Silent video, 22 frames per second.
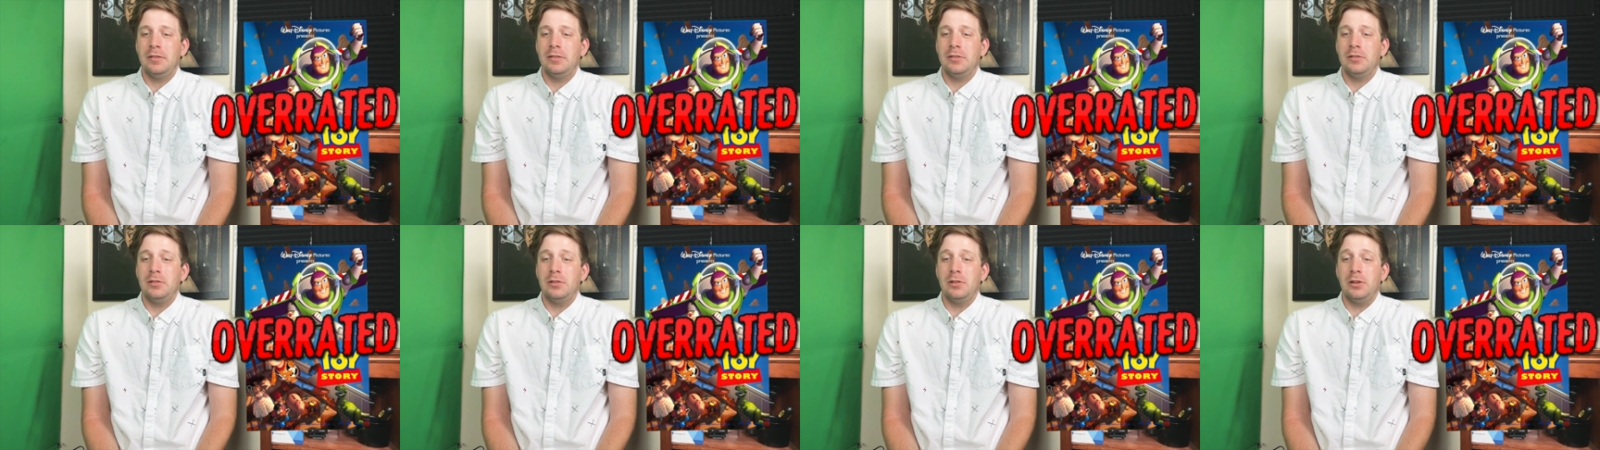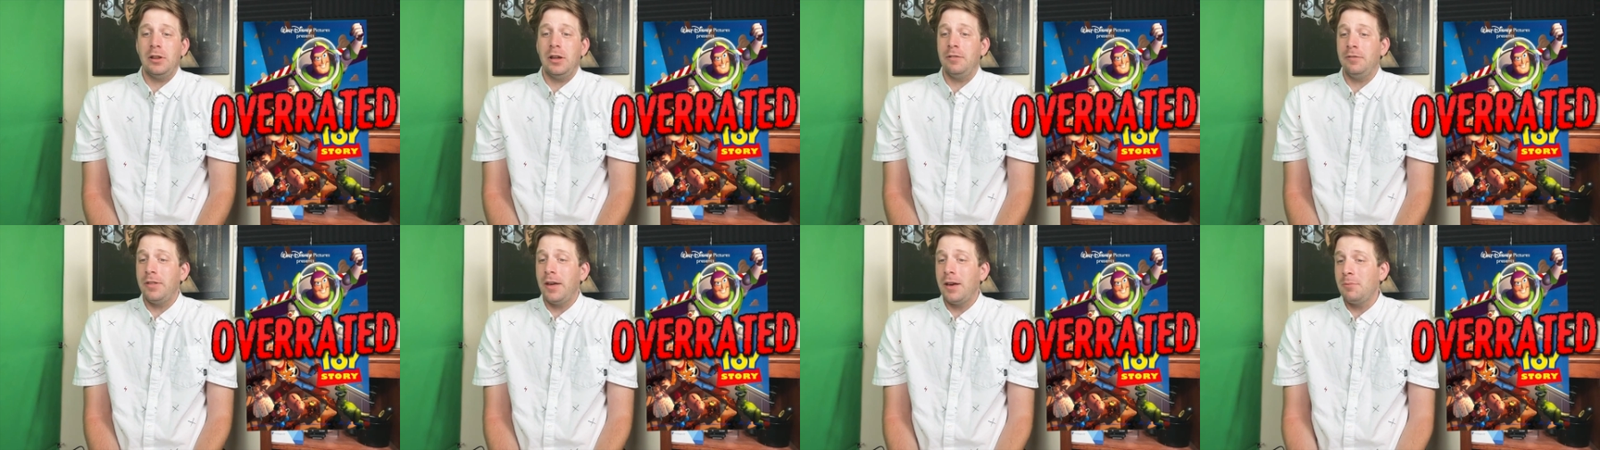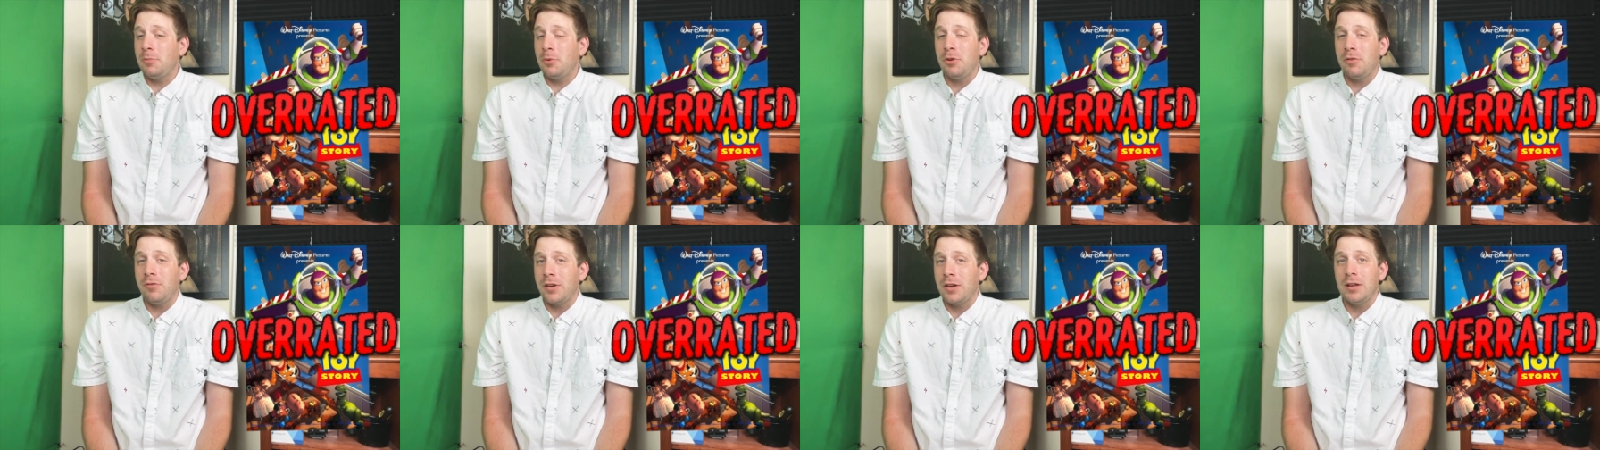love that
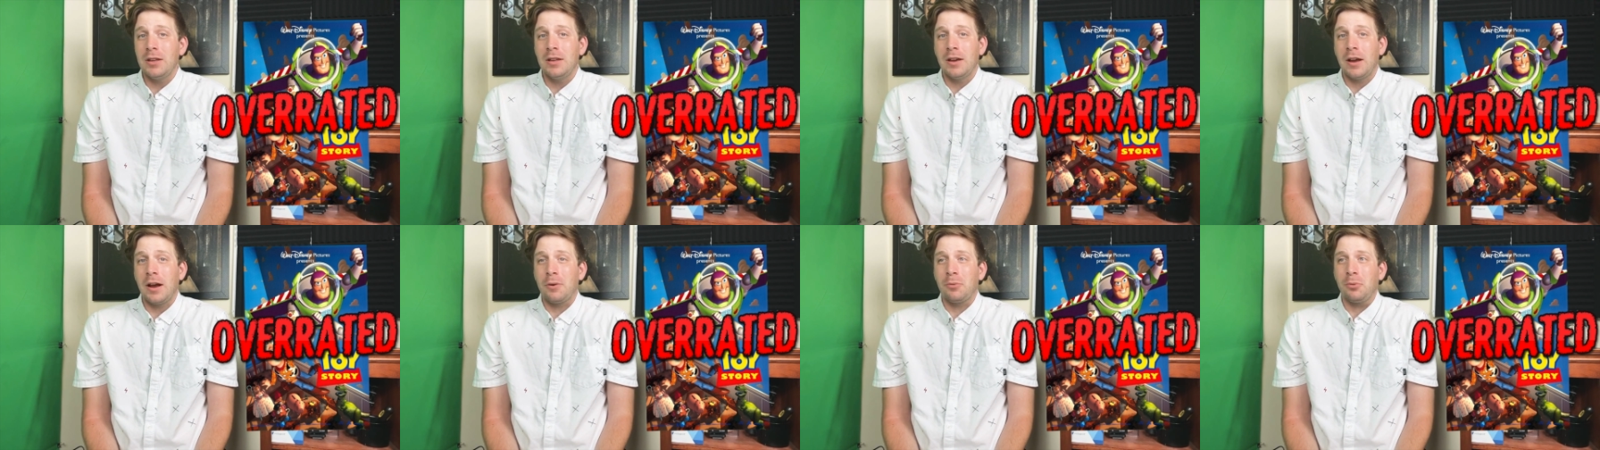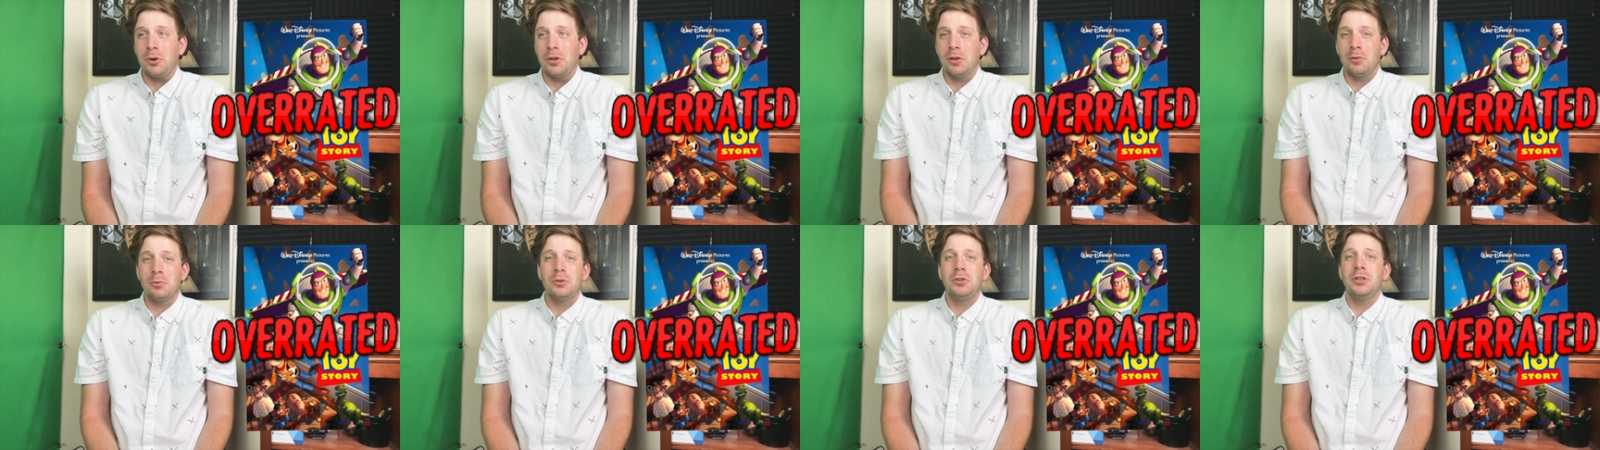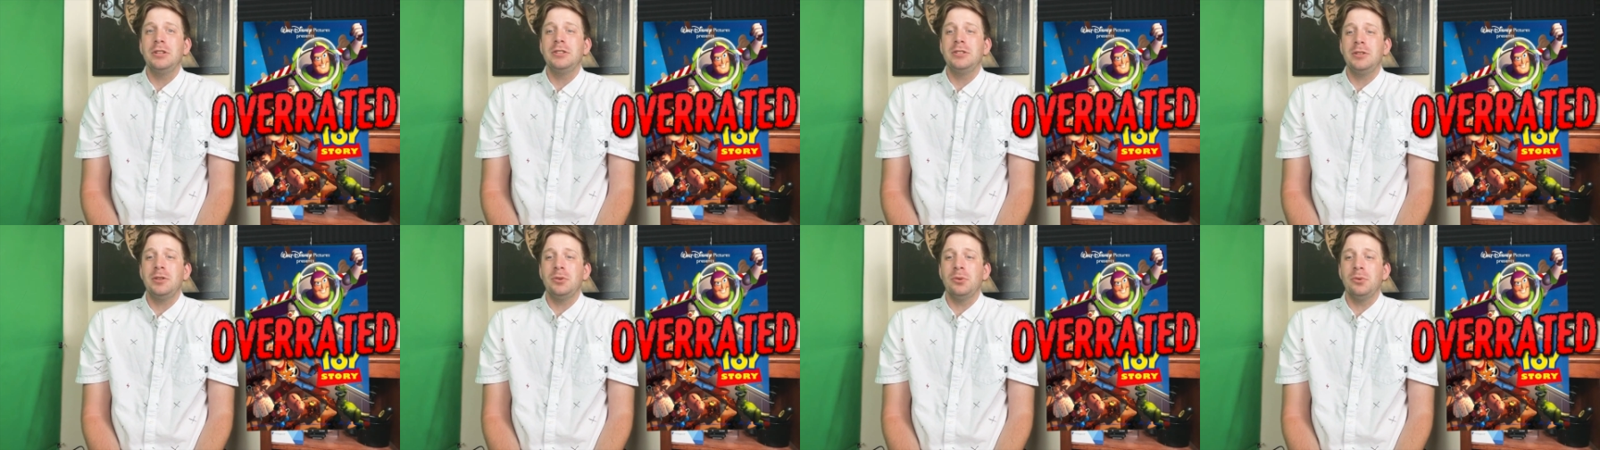movie. I really, really
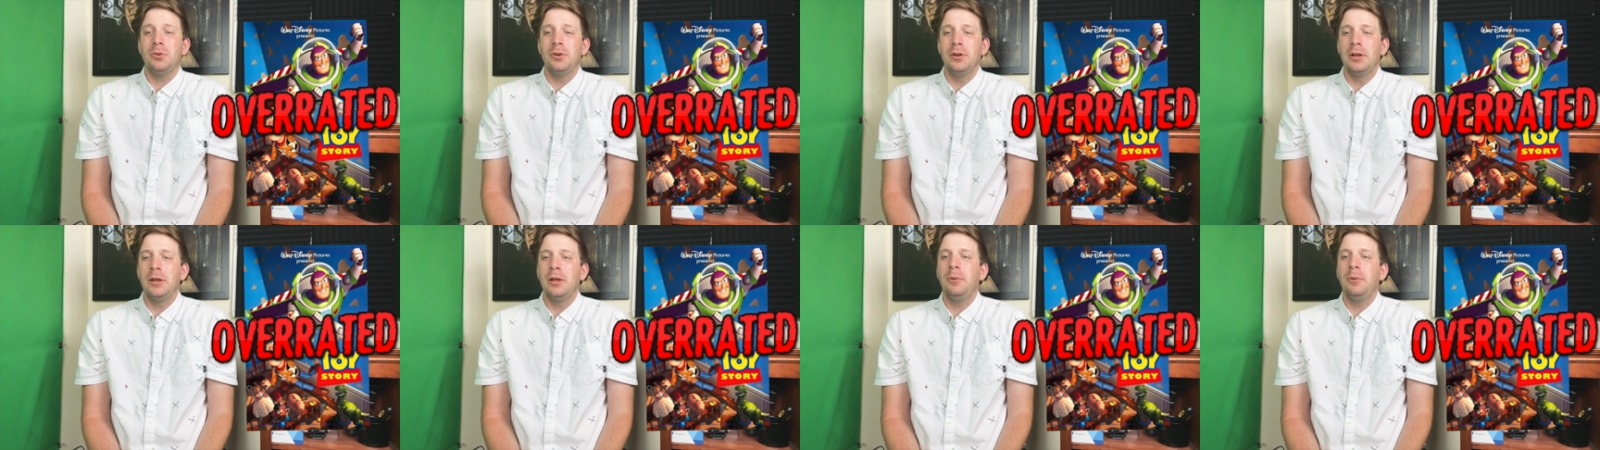do.